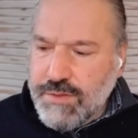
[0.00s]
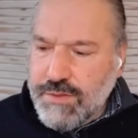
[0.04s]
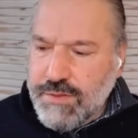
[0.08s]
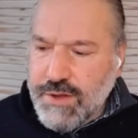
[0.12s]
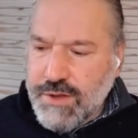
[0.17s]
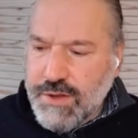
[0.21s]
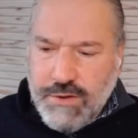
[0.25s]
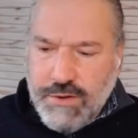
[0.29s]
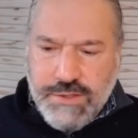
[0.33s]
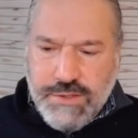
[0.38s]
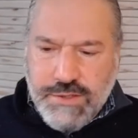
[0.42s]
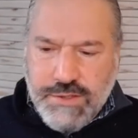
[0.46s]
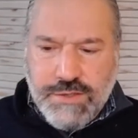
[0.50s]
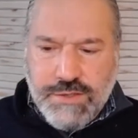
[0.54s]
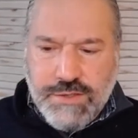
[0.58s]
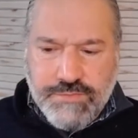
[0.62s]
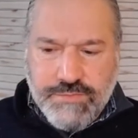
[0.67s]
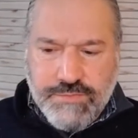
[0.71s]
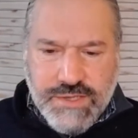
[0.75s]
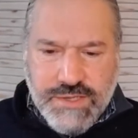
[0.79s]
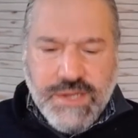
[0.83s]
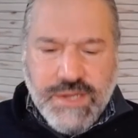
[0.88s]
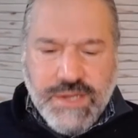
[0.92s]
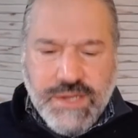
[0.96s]
there is
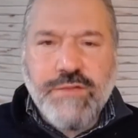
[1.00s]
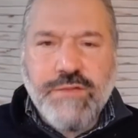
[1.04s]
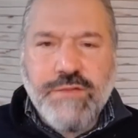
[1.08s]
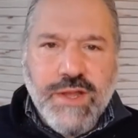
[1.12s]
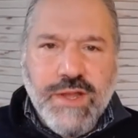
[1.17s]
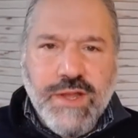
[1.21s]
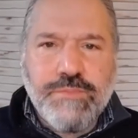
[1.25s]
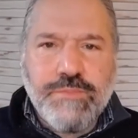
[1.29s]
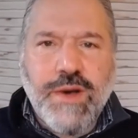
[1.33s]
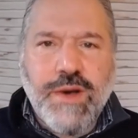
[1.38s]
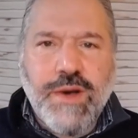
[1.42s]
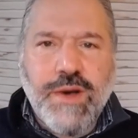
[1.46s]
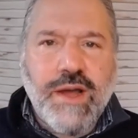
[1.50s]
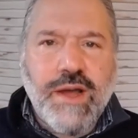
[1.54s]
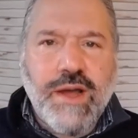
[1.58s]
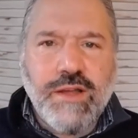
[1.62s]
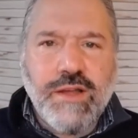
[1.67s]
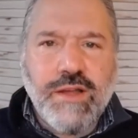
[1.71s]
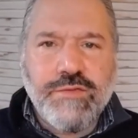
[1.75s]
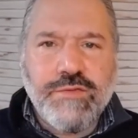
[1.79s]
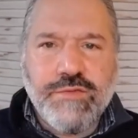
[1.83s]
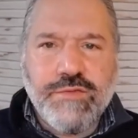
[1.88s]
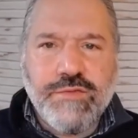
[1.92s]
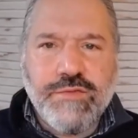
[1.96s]
a significant
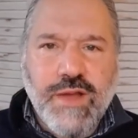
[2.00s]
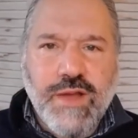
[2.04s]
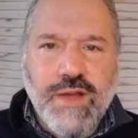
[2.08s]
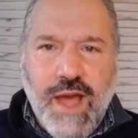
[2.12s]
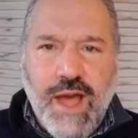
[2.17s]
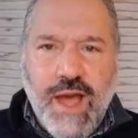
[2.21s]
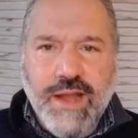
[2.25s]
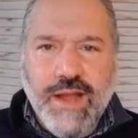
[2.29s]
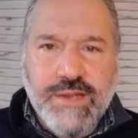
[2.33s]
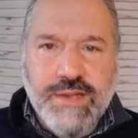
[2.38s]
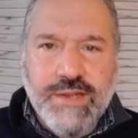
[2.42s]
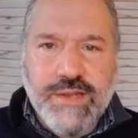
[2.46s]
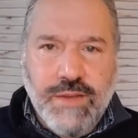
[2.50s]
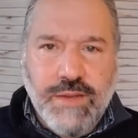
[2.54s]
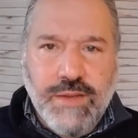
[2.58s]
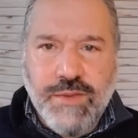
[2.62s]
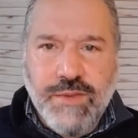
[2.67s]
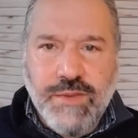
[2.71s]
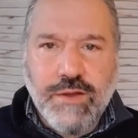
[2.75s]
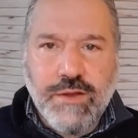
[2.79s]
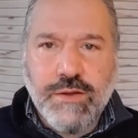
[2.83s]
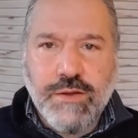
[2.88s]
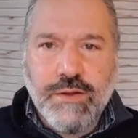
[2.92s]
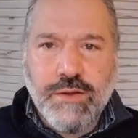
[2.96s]
body of
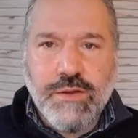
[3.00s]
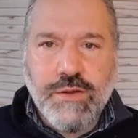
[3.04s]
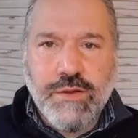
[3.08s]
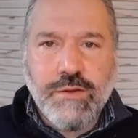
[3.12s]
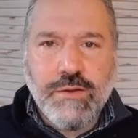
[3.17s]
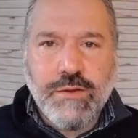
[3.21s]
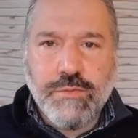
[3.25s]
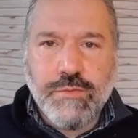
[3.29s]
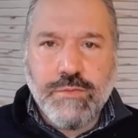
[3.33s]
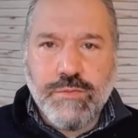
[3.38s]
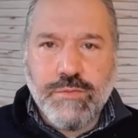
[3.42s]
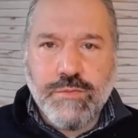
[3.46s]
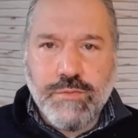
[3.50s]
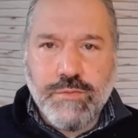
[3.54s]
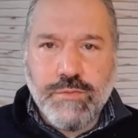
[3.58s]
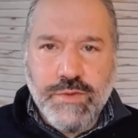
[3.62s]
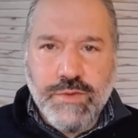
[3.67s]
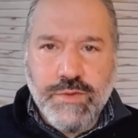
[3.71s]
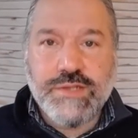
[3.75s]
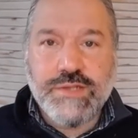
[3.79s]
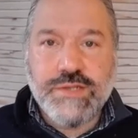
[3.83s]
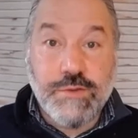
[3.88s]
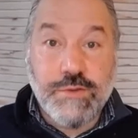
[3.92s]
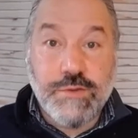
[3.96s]
academic
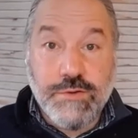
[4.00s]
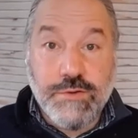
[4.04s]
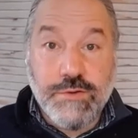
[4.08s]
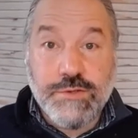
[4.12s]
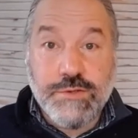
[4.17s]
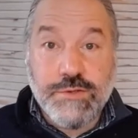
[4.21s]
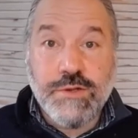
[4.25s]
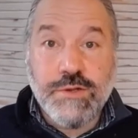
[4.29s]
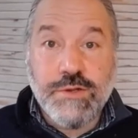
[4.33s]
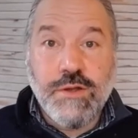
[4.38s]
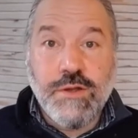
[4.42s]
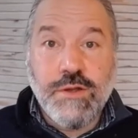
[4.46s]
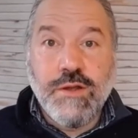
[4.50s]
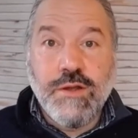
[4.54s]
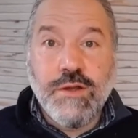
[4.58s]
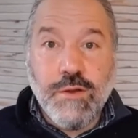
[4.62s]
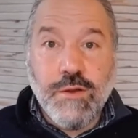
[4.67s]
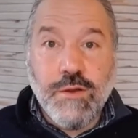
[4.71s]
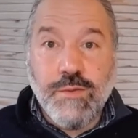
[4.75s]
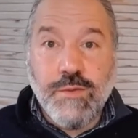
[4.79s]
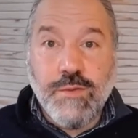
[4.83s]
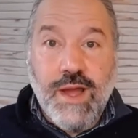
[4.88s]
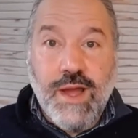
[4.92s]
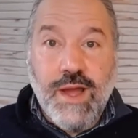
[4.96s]
research
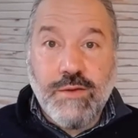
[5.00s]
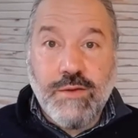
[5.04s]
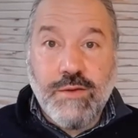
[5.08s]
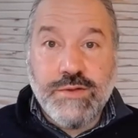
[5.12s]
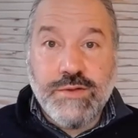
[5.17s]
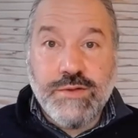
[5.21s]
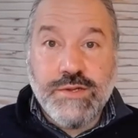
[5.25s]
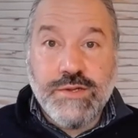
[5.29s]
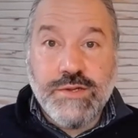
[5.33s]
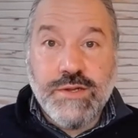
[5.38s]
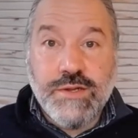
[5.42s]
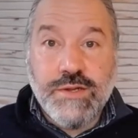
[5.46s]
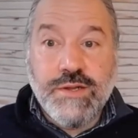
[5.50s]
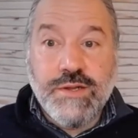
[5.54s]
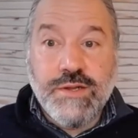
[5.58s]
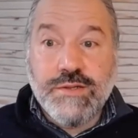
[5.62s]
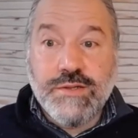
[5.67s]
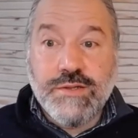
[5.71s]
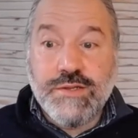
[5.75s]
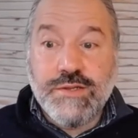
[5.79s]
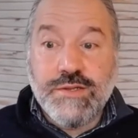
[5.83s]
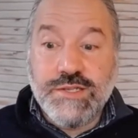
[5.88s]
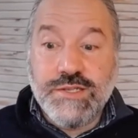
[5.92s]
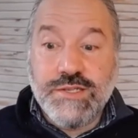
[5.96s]
around
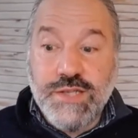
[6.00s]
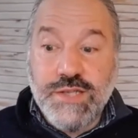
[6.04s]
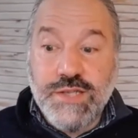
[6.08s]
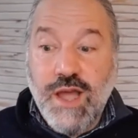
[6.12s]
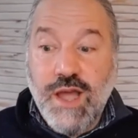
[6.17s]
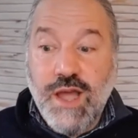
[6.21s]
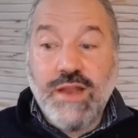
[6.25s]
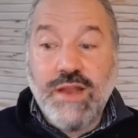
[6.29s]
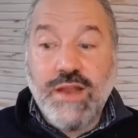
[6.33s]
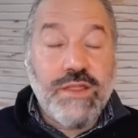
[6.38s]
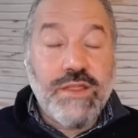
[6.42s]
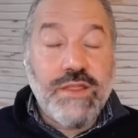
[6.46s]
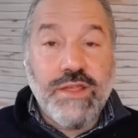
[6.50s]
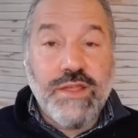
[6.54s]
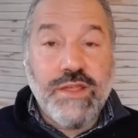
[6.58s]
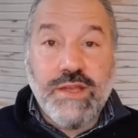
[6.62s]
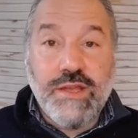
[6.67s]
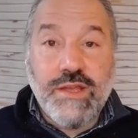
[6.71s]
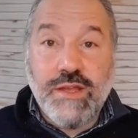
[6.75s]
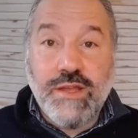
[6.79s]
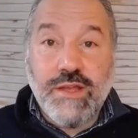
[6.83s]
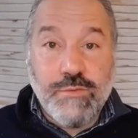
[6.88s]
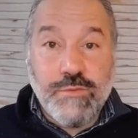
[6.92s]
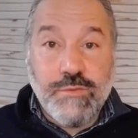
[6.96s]
design
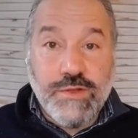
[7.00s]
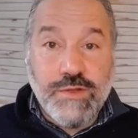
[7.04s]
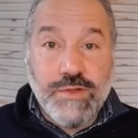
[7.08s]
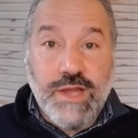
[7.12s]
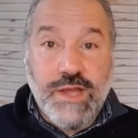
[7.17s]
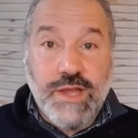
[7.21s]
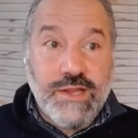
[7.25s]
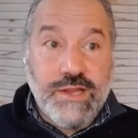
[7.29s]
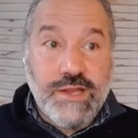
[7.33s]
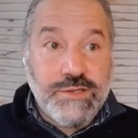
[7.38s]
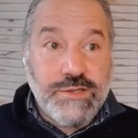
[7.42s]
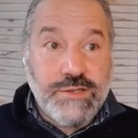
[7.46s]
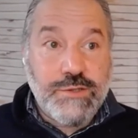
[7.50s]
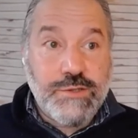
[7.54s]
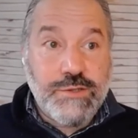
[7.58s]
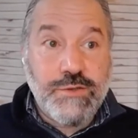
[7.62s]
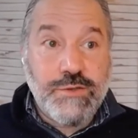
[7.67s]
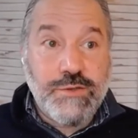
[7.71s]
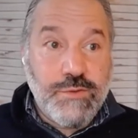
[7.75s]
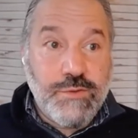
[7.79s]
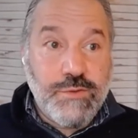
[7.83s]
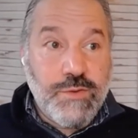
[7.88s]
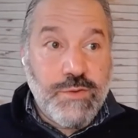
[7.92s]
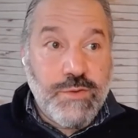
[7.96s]
thinking related
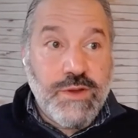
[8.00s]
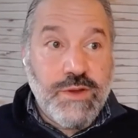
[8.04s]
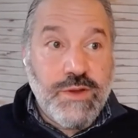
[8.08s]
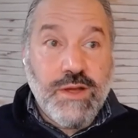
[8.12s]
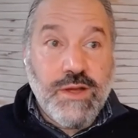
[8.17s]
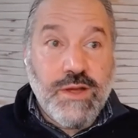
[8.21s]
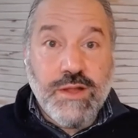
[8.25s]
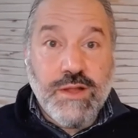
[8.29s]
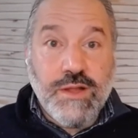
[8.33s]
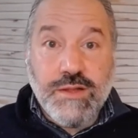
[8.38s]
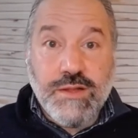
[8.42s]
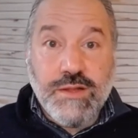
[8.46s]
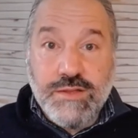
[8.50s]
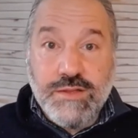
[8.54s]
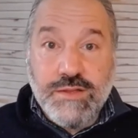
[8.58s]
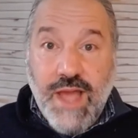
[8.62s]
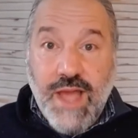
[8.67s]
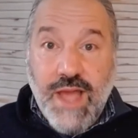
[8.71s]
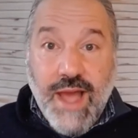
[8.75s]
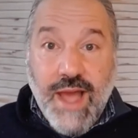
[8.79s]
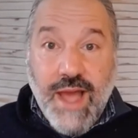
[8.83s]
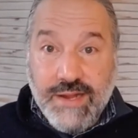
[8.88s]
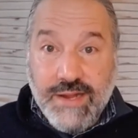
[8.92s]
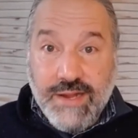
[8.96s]
to the
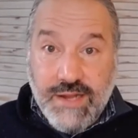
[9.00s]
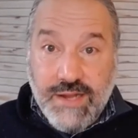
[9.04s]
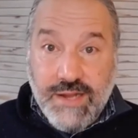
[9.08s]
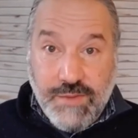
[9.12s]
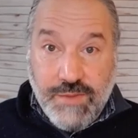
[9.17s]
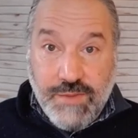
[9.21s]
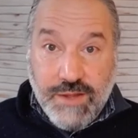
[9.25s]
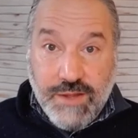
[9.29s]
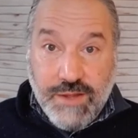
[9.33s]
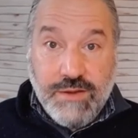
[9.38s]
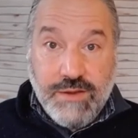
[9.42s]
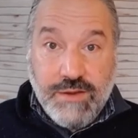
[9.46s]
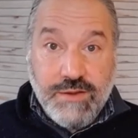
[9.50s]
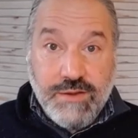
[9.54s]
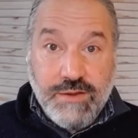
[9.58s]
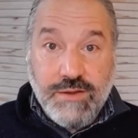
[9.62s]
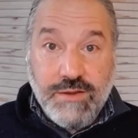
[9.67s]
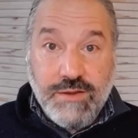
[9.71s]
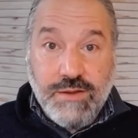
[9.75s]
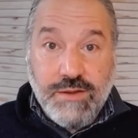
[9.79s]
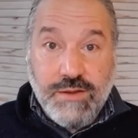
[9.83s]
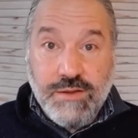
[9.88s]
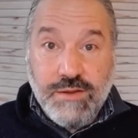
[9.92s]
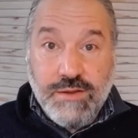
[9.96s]
academic,
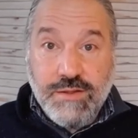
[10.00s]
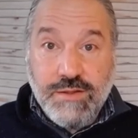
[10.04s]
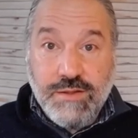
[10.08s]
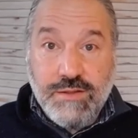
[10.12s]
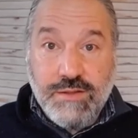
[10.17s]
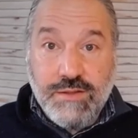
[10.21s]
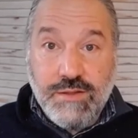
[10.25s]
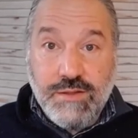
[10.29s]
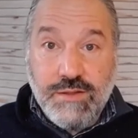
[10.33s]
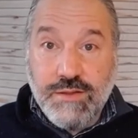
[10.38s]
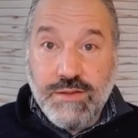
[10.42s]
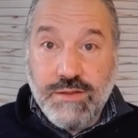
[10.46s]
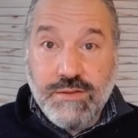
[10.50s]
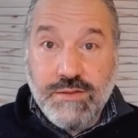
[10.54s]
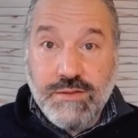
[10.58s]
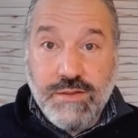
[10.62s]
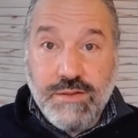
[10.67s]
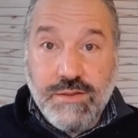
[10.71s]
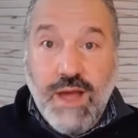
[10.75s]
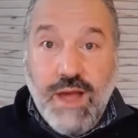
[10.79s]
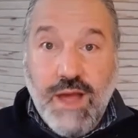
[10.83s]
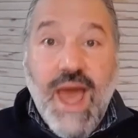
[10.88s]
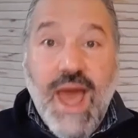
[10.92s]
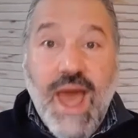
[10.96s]
the
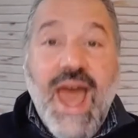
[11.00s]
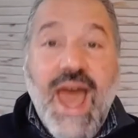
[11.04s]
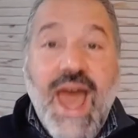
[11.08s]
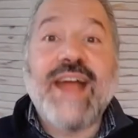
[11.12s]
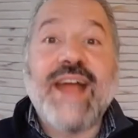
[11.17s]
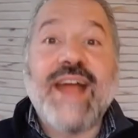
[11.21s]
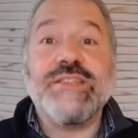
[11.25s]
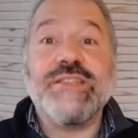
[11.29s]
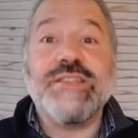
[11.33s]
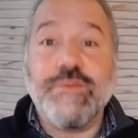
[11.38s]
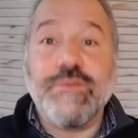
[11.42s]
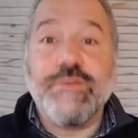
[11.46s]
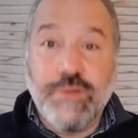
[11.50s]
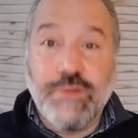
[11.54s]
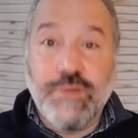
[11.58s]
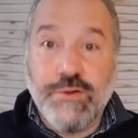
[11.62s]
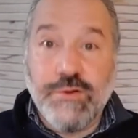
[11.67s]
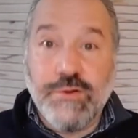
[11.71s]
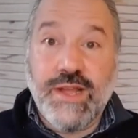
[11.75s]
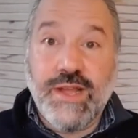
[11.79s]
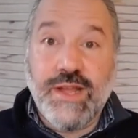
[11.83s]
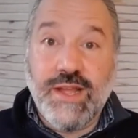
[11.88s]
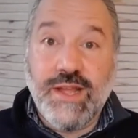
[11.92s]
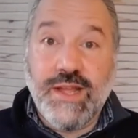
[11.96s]
active
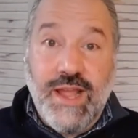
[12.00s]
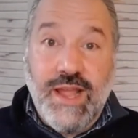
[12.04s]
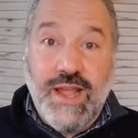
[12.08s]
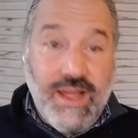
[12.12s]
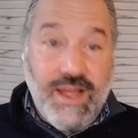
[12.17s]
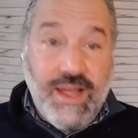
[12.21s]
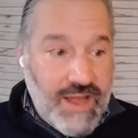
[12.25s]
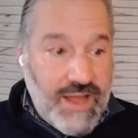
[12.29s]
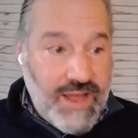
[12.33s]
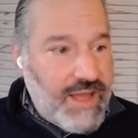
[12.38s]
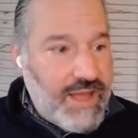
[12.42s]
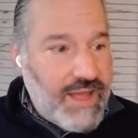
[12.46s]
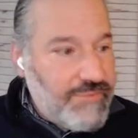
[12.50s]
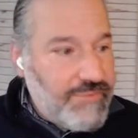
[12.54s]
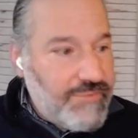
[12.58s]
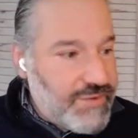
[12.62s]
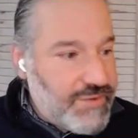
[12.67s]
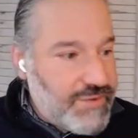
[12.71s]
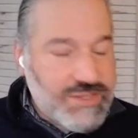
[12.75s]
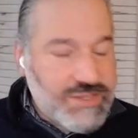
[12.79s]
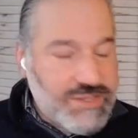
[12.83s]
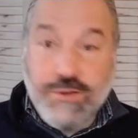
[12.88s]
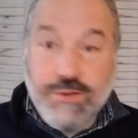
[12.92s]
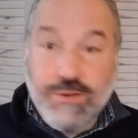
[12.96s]
learning in a
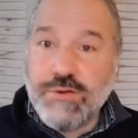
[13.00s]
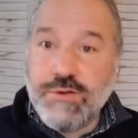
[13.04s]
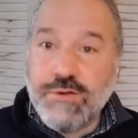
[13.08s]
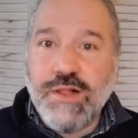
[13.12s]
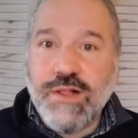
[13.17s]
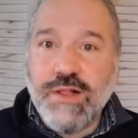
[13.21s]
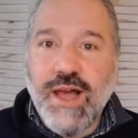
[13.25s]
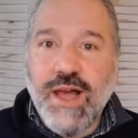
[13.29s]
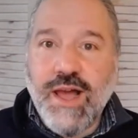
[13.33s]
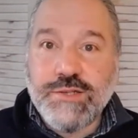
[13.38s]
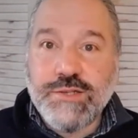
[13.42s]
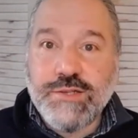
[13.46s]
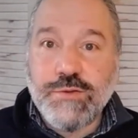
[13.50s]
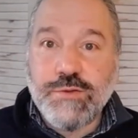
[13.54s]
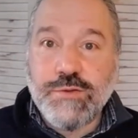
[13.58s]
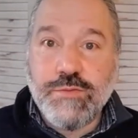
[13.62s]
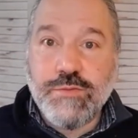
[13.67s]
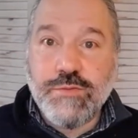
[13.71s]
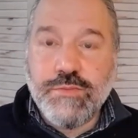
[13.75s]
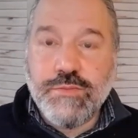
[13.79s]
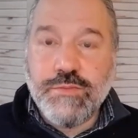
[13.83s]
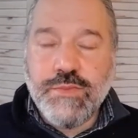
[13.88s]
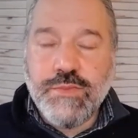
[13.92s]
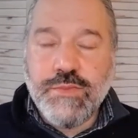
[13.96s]
physical classroom.